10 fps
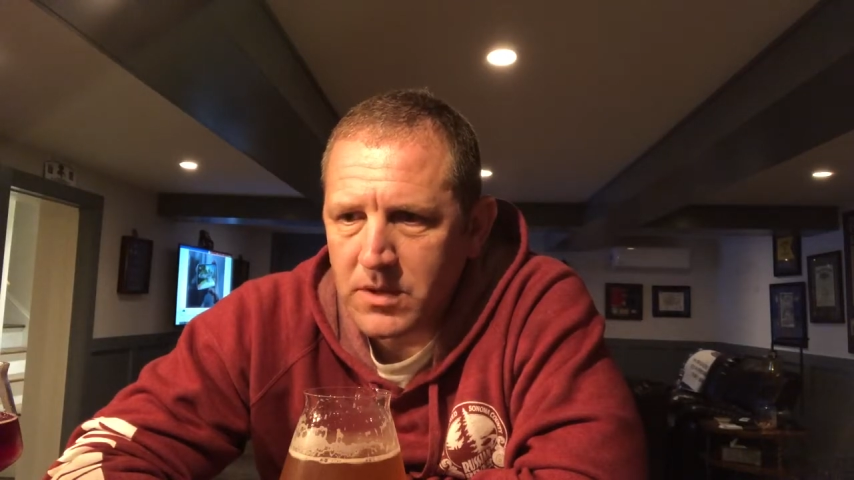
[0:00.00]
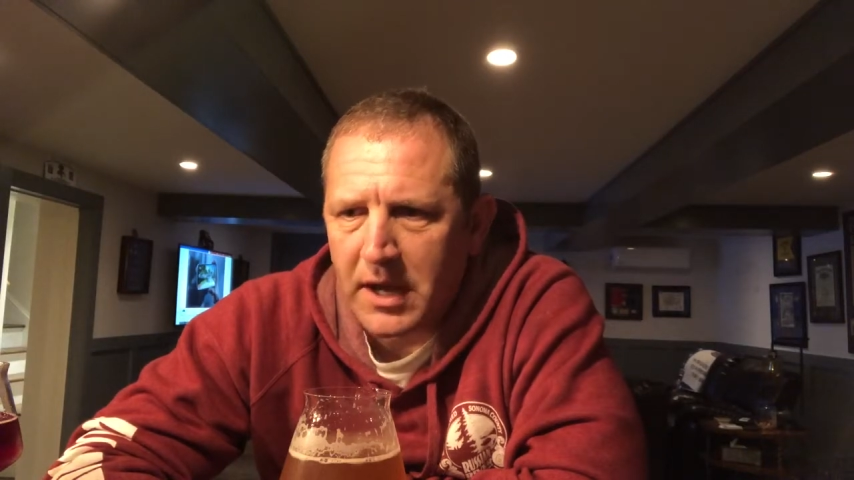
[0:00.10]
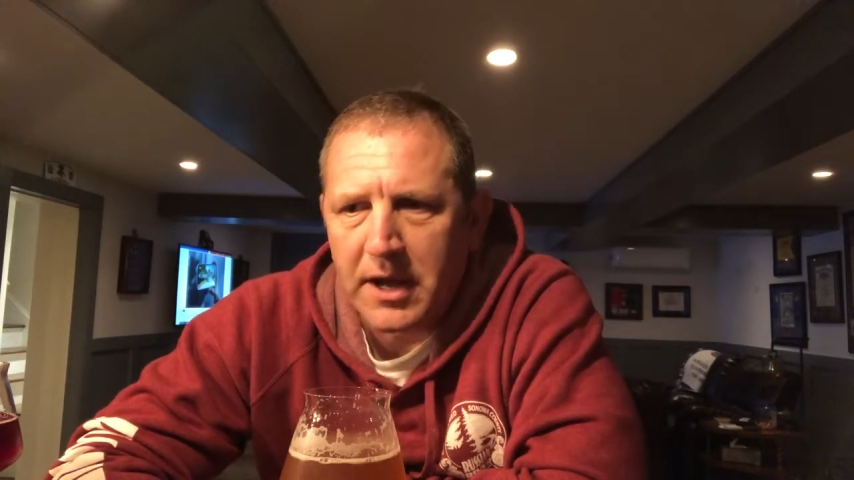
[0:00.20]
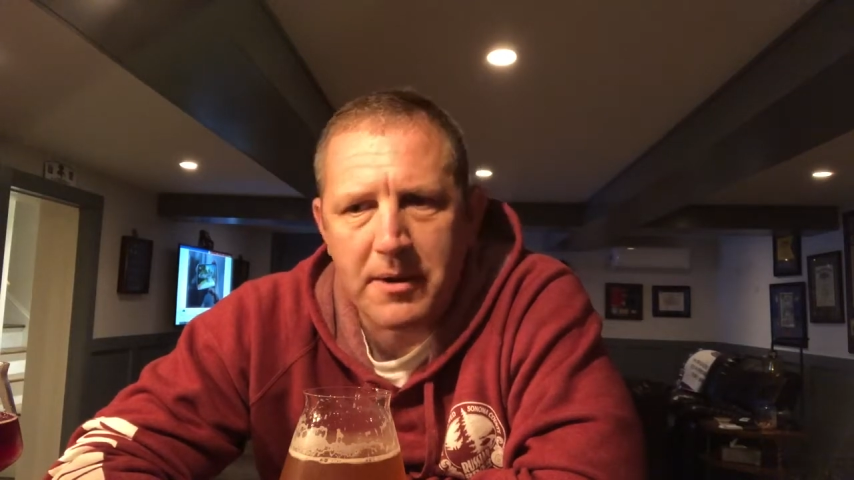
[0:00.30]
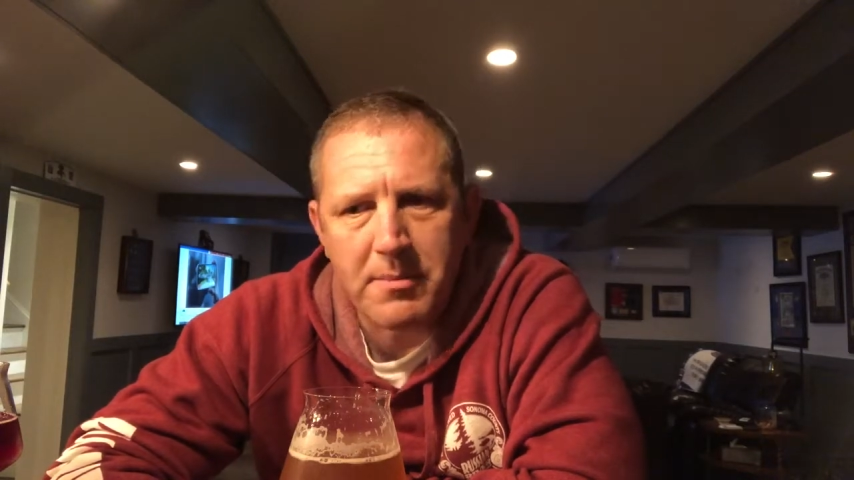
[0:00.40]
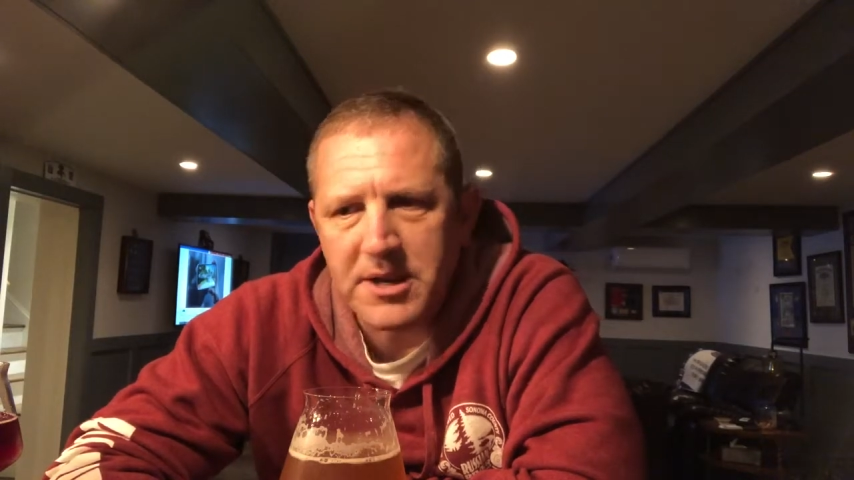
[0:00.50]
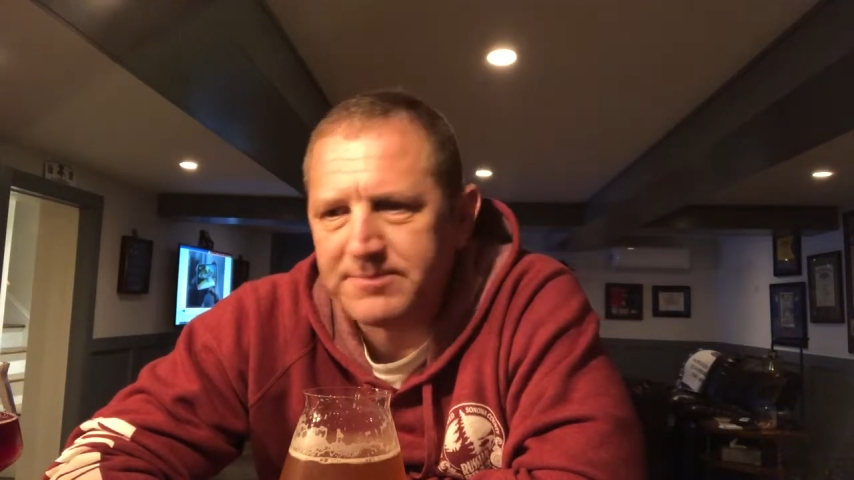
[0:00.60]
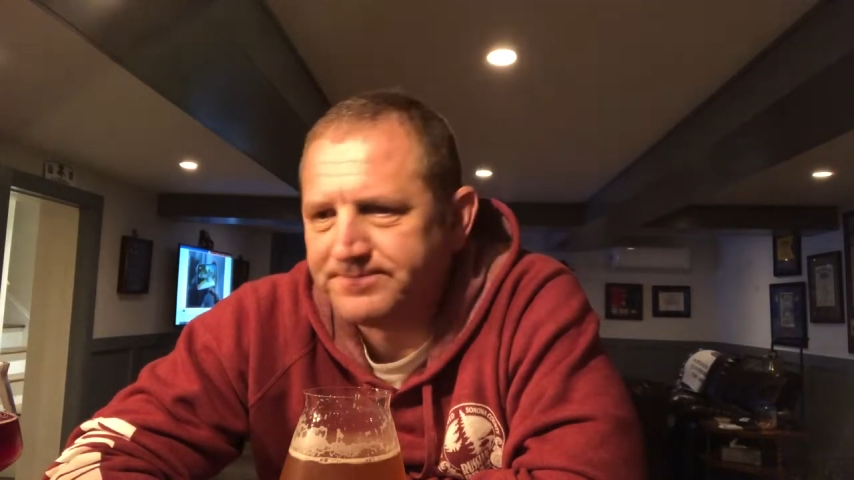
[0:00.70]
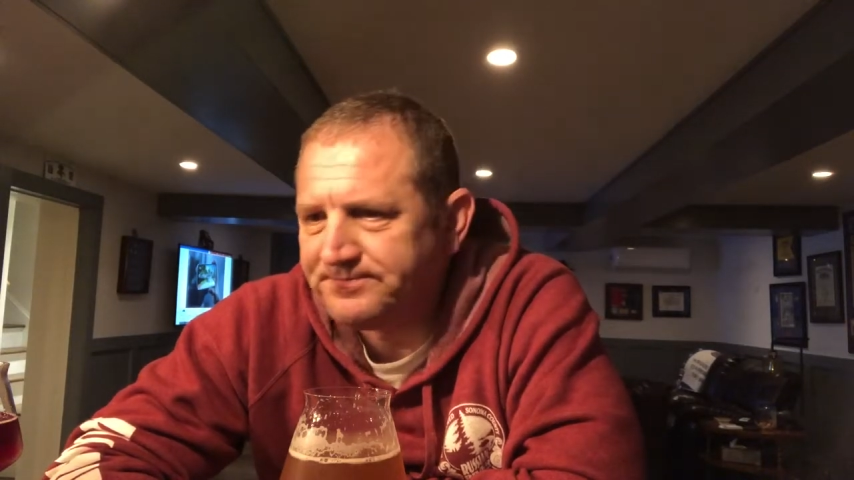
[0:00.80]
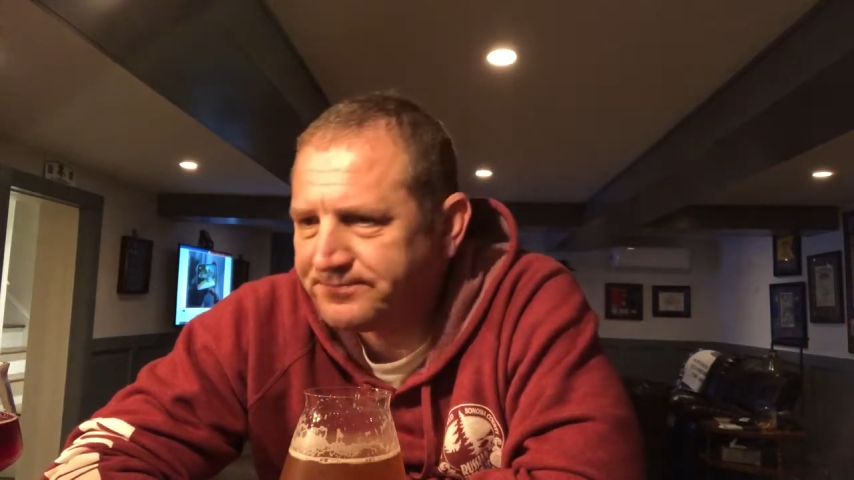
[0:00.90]
Yeah, I
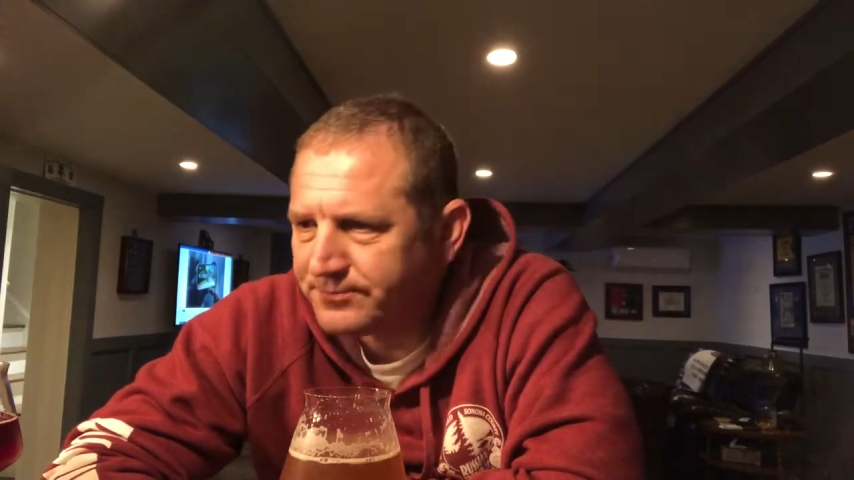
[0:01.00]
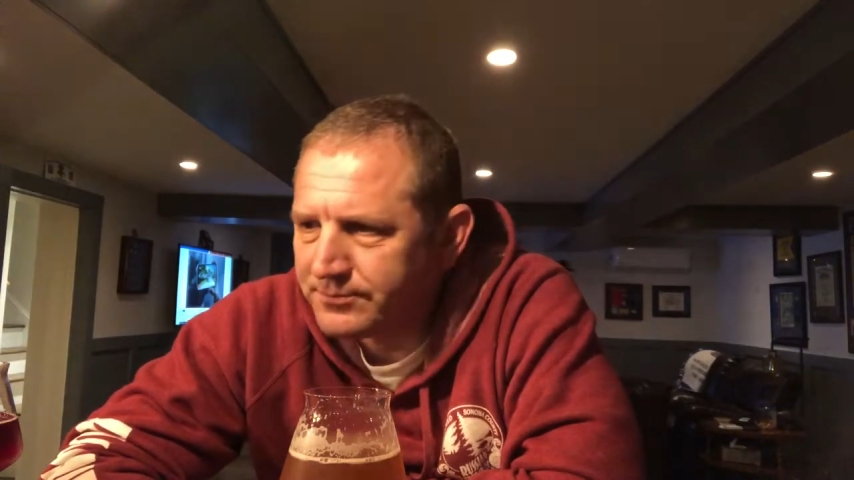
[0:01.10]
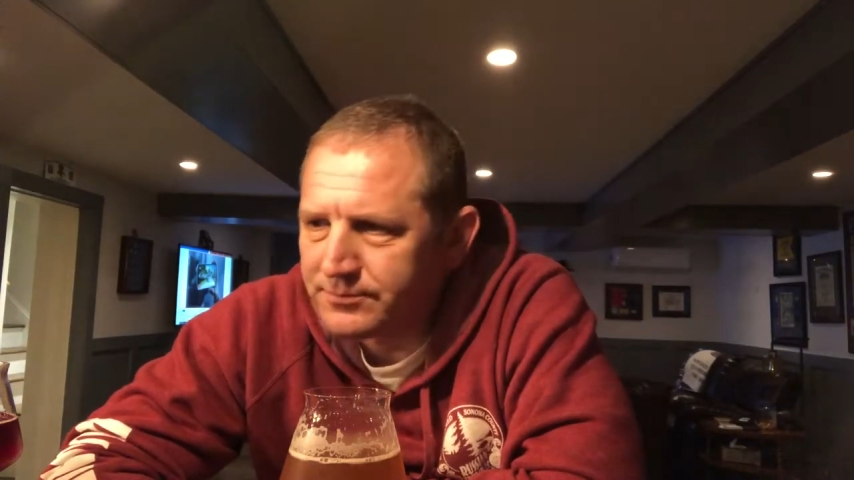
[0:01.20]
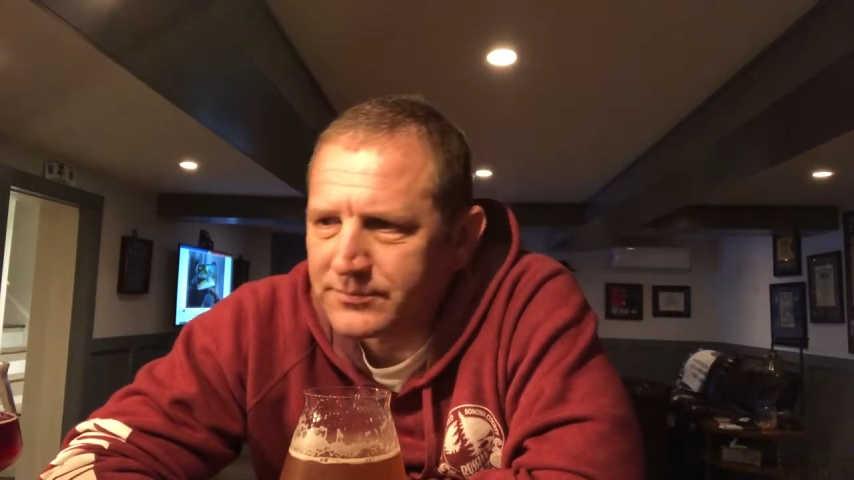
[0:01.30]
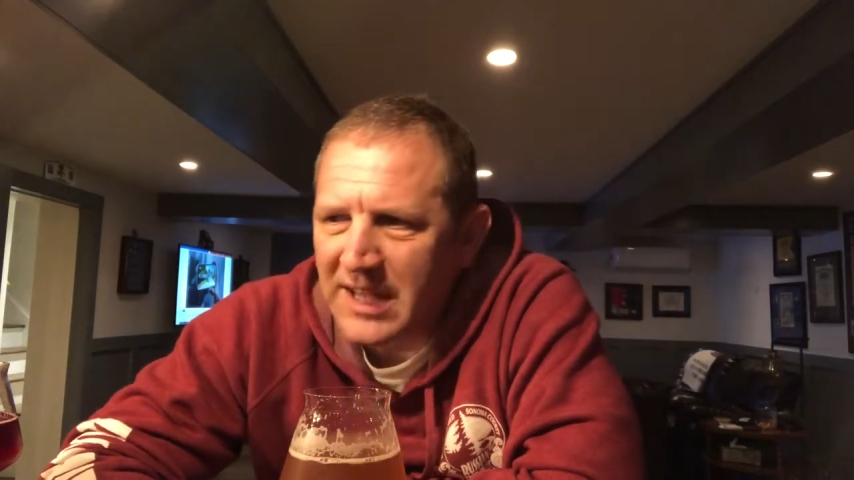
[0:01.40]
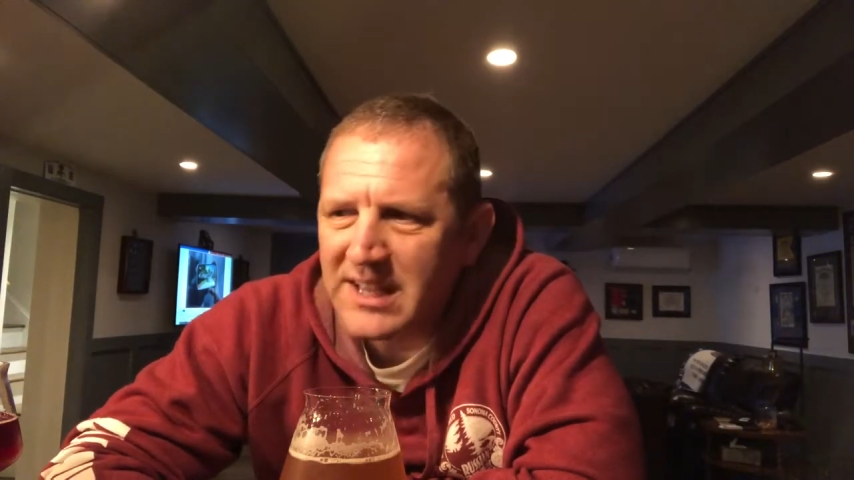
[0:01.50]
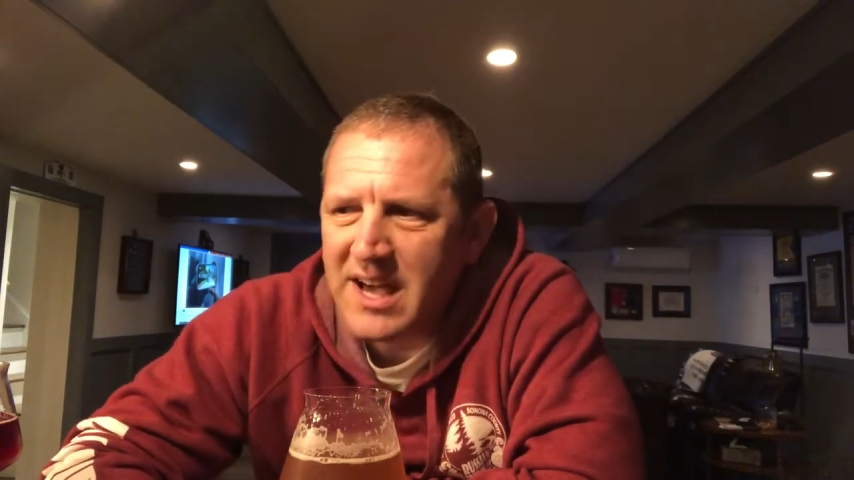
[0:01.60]
mean, I can